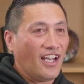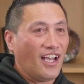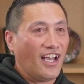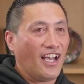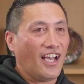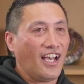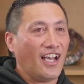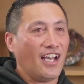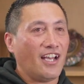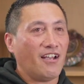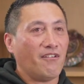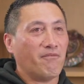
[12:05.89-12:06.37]

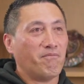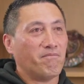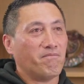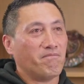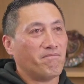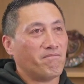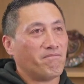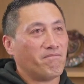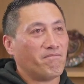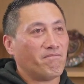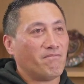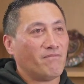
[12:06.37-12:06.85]

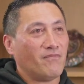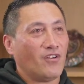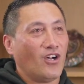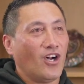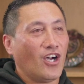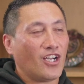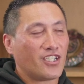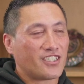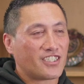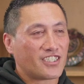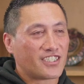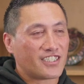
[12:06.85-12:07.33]

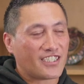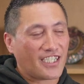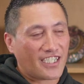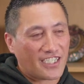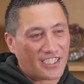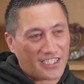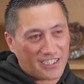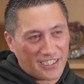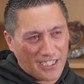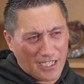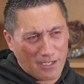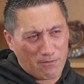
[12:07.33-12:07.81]
I just
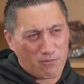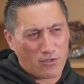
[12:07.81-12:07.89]
take it day